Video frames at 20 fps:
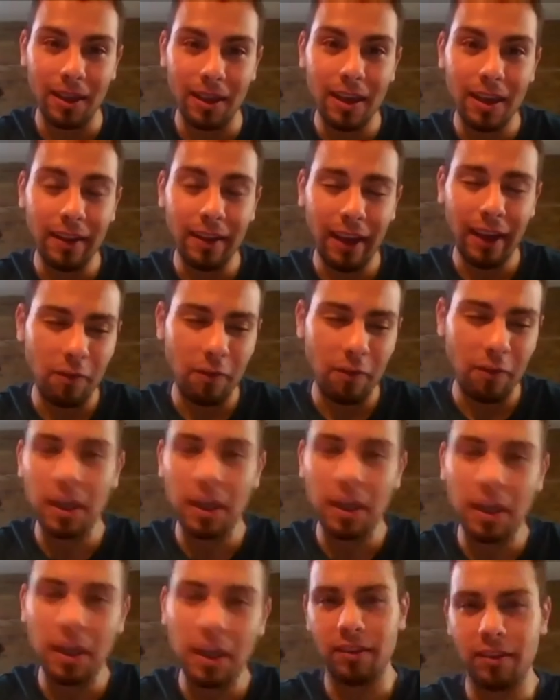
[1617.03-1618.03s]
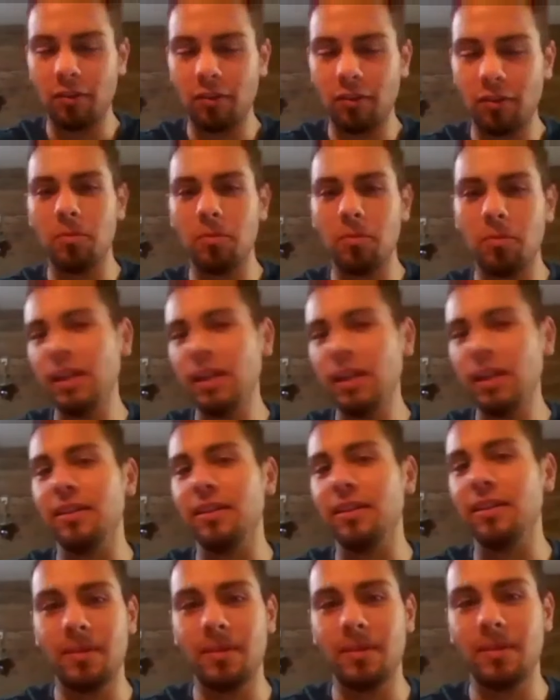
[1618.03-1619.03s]
they have billions of
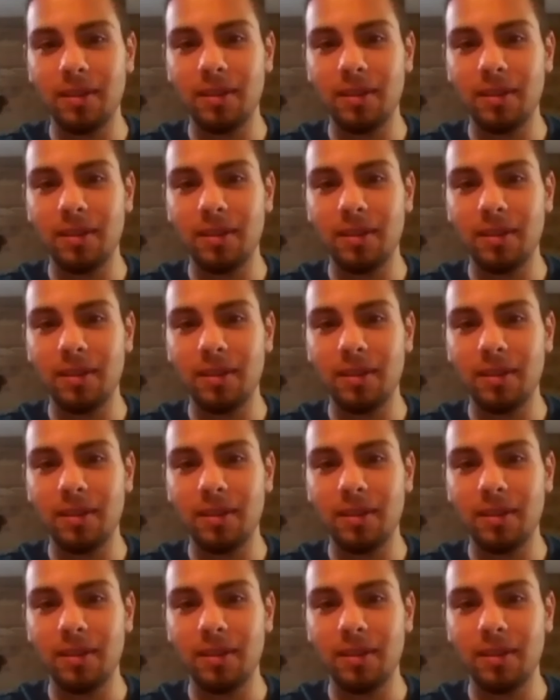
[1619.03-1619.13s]
billions